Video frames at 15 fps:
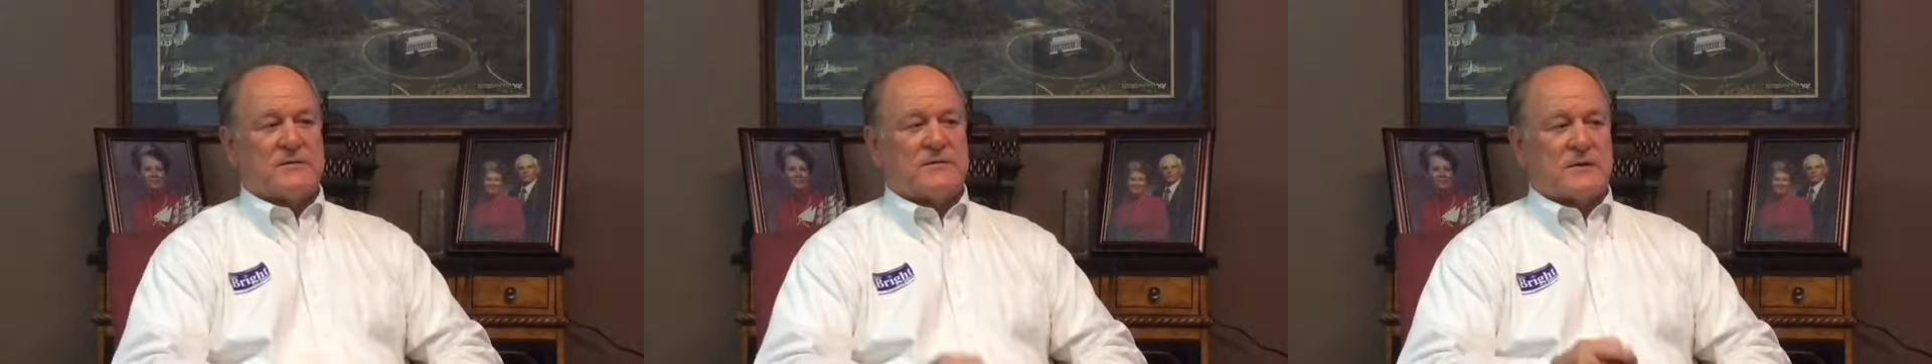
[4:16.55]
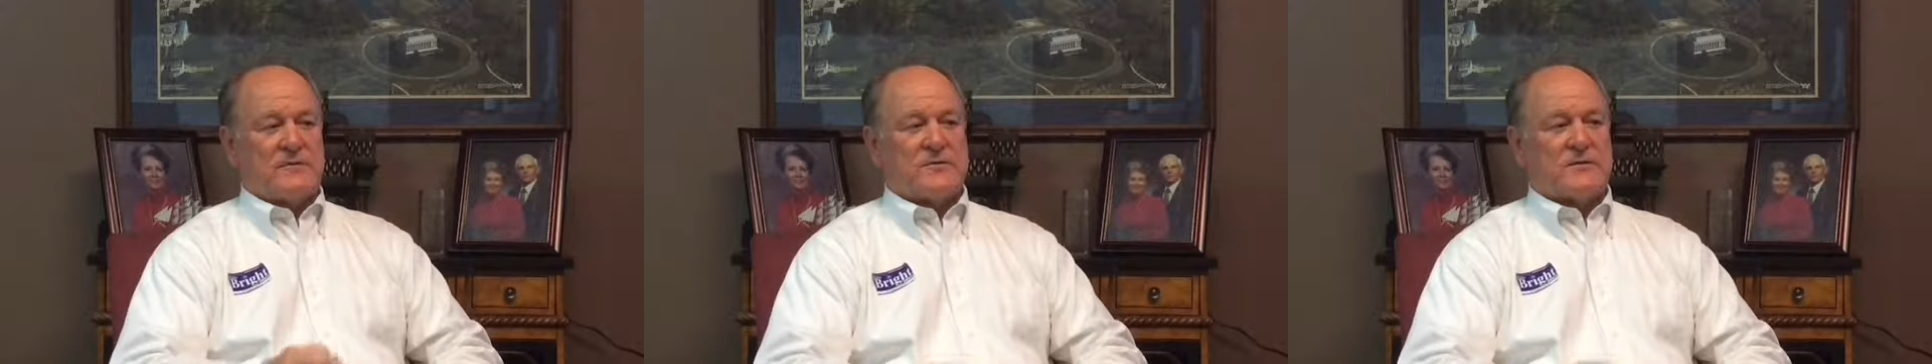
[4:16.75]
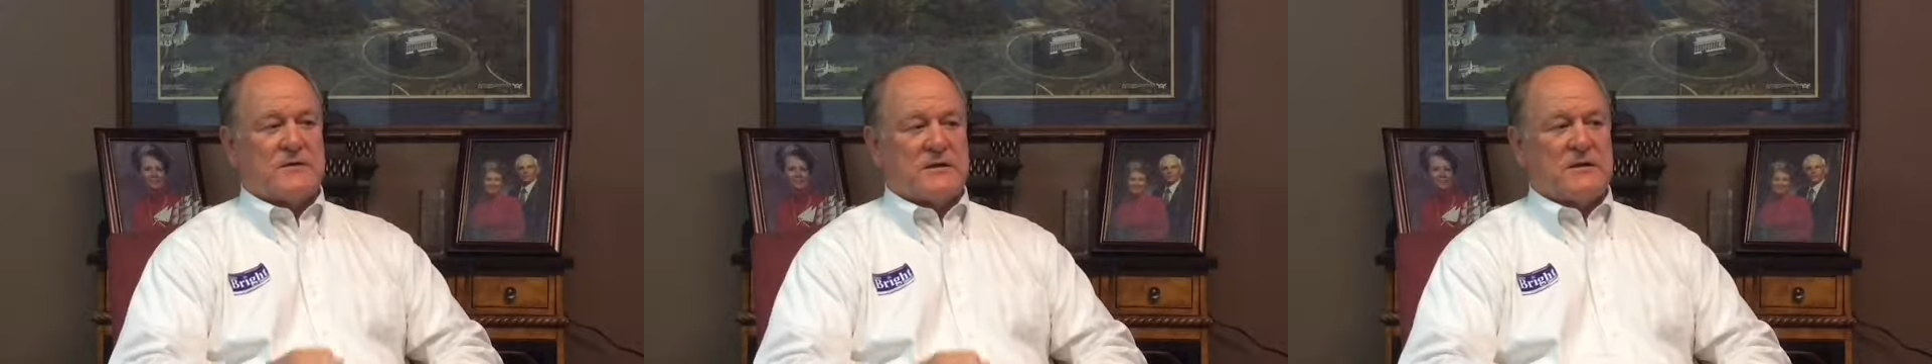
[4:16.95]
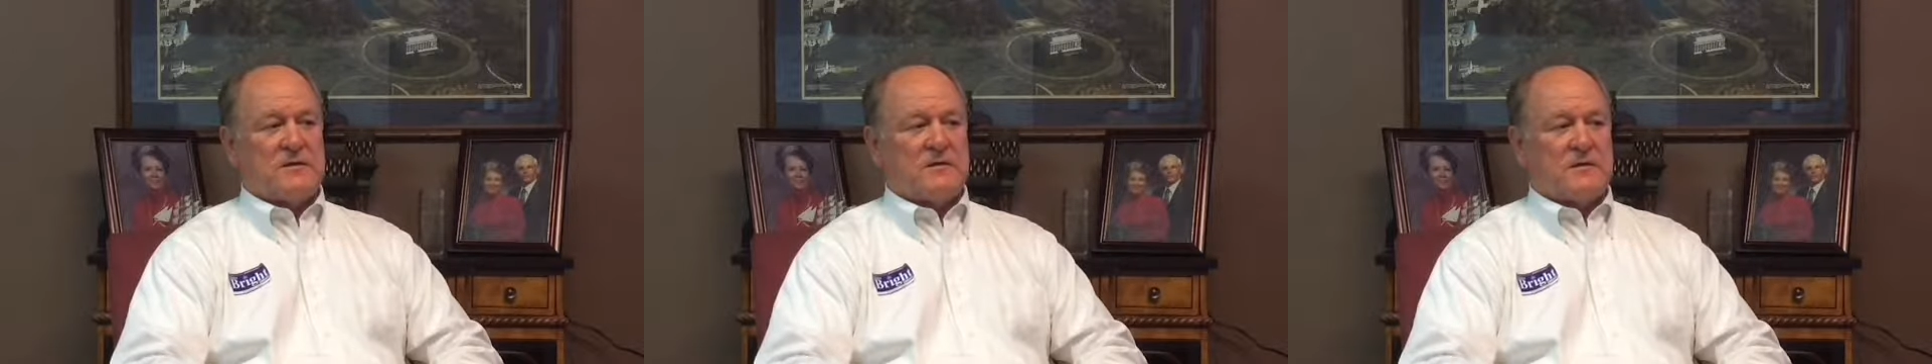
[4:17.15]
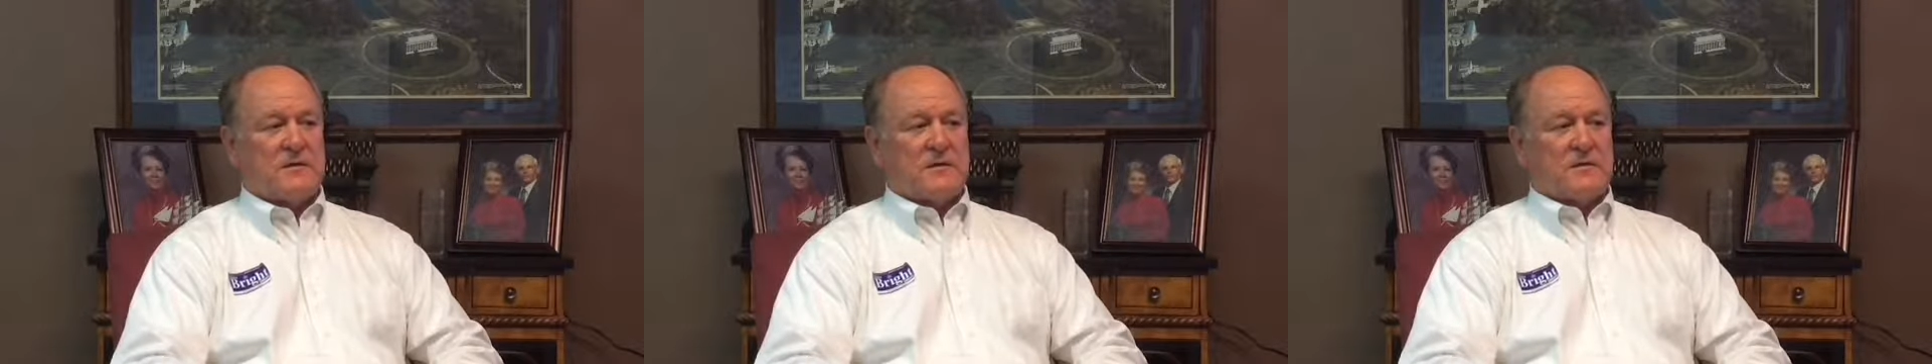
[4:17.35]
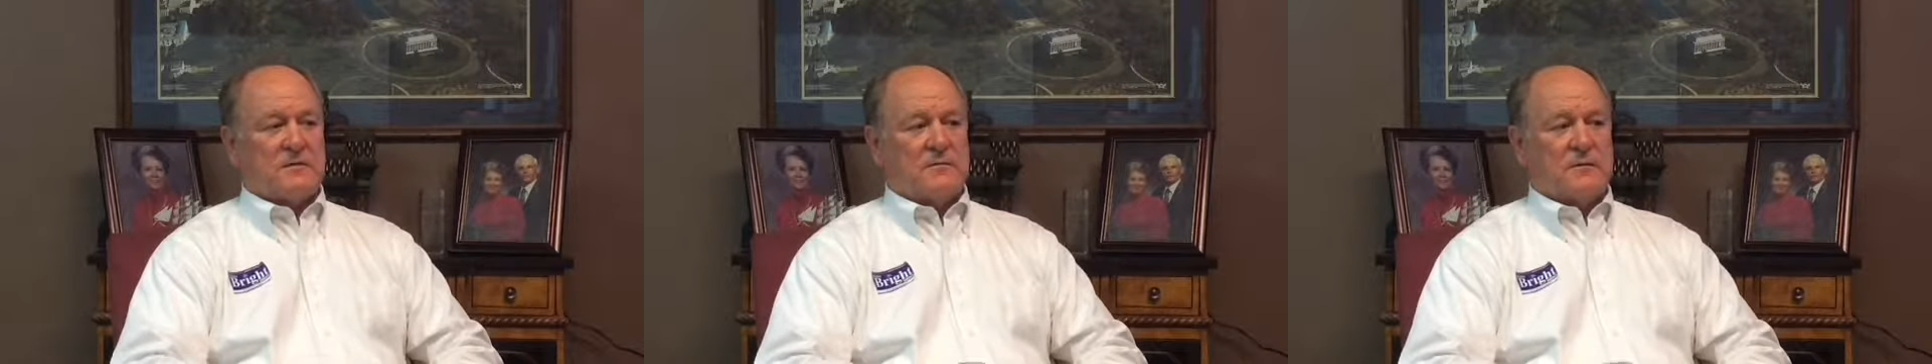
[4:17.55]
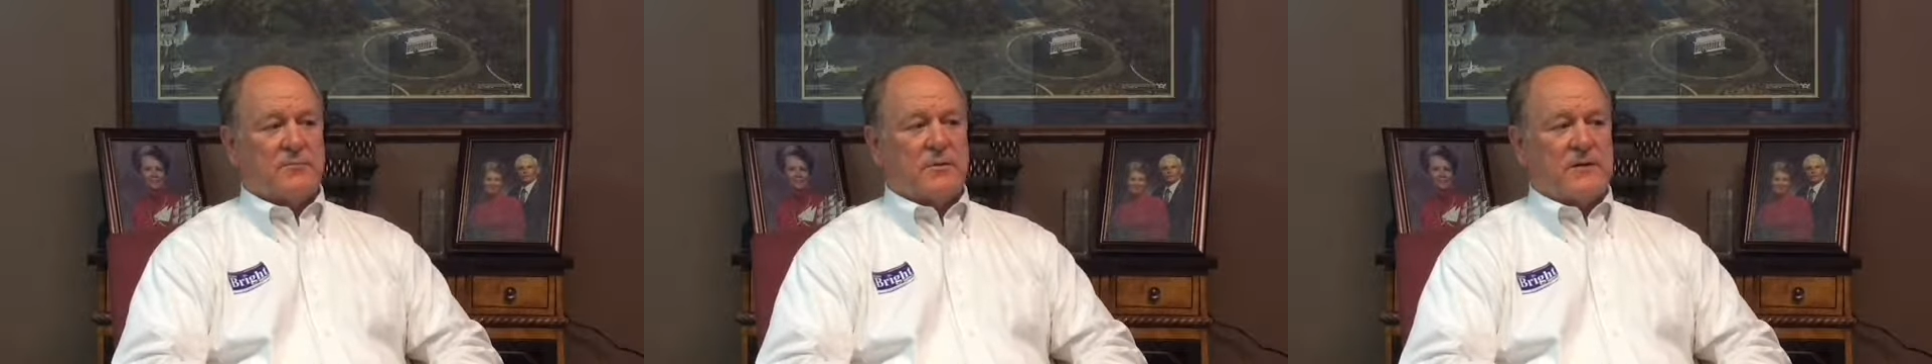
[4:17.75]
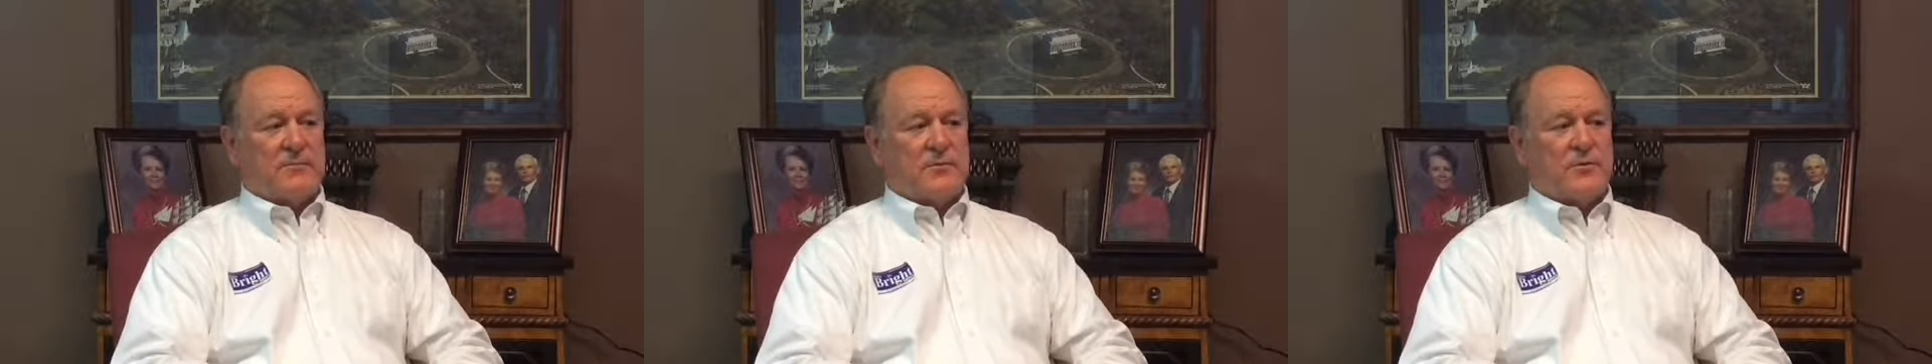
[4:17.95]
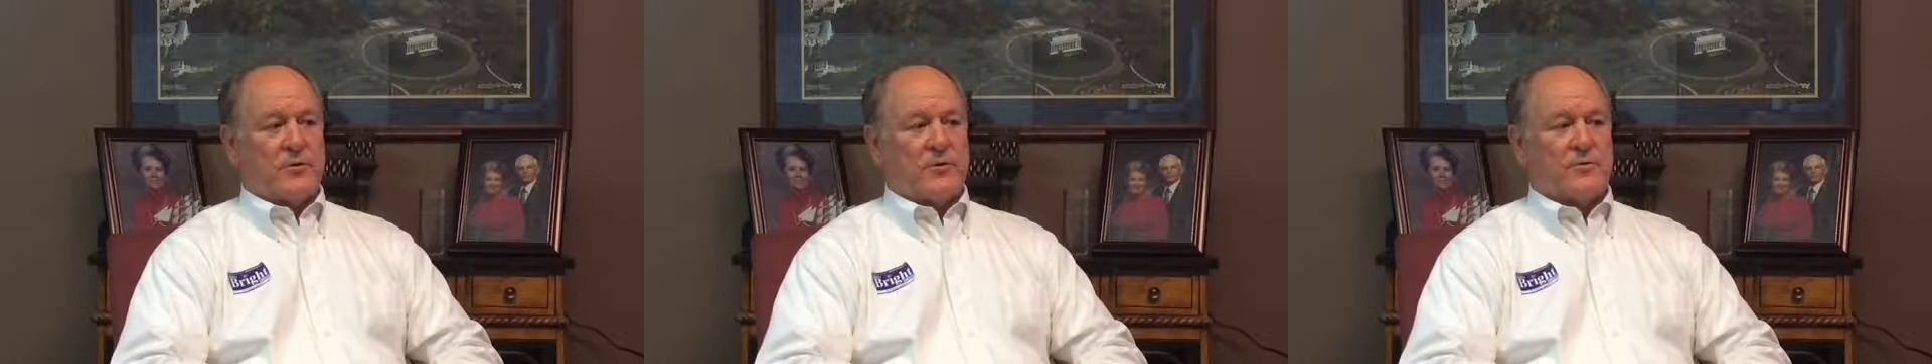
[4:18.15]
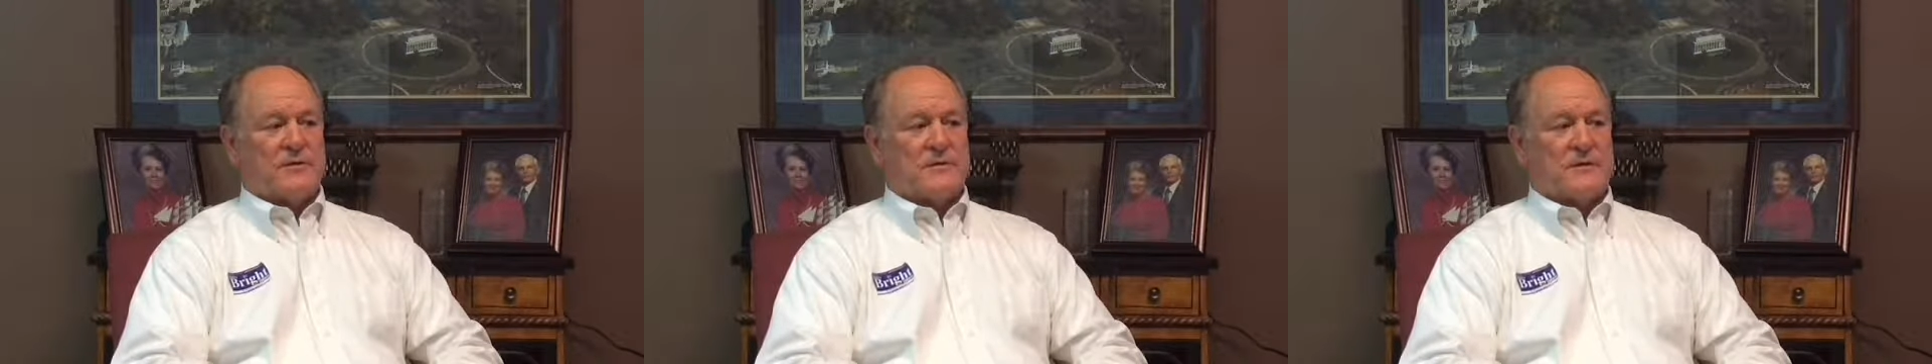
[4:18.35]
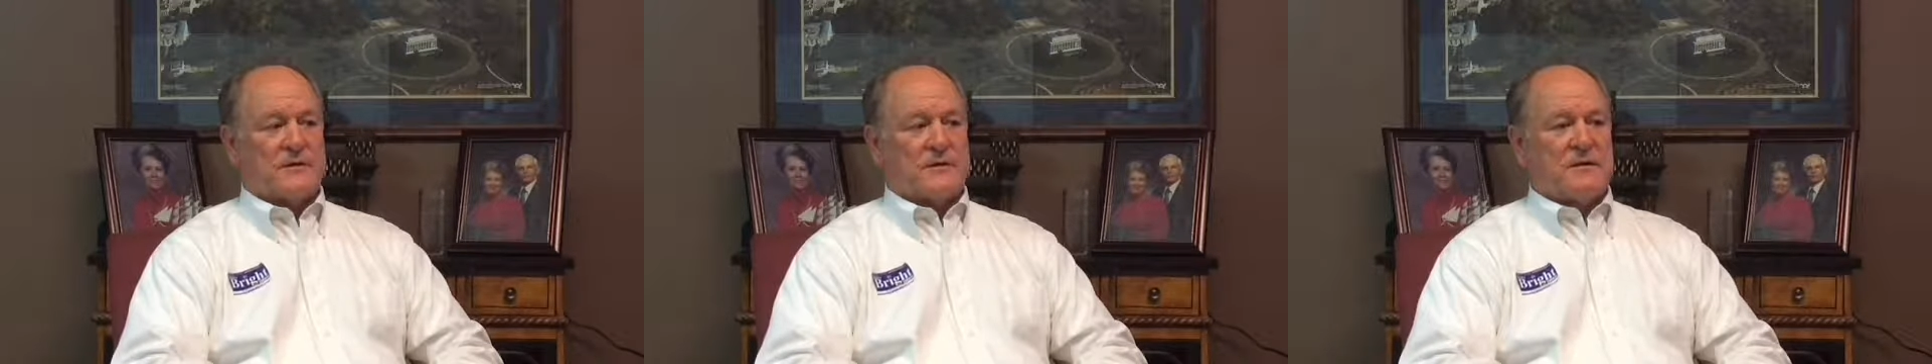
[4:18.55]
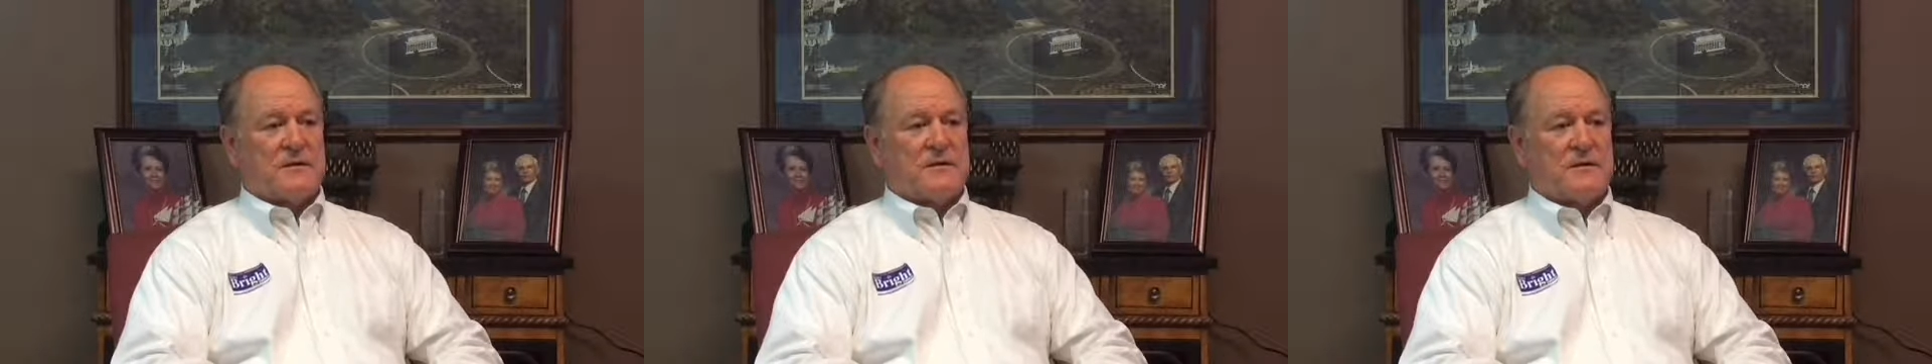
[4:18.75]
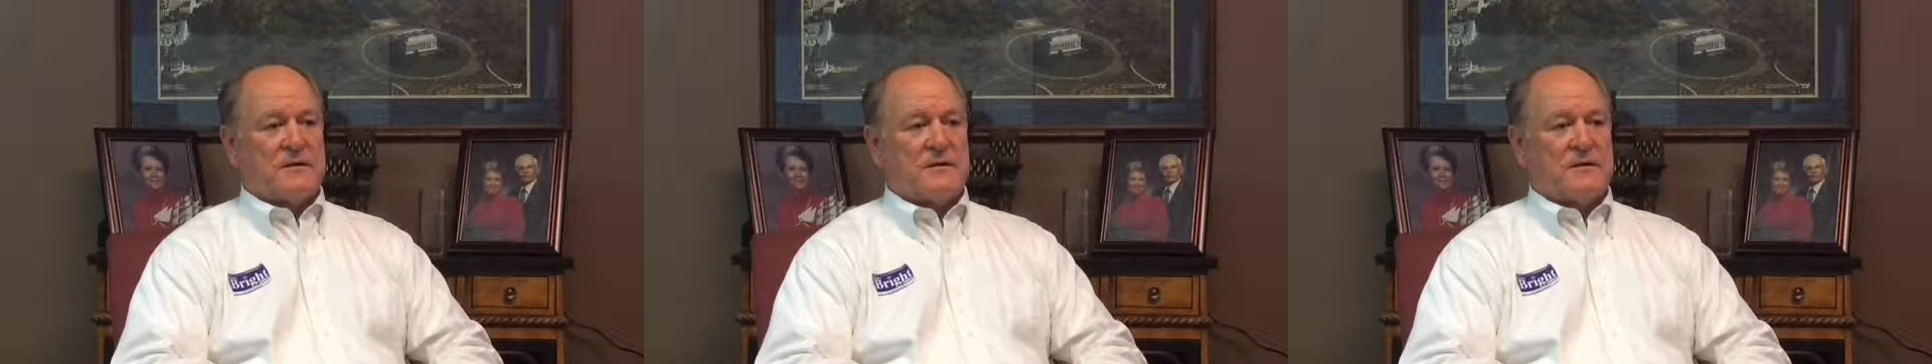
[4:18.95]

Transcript: 17th, the people are going to send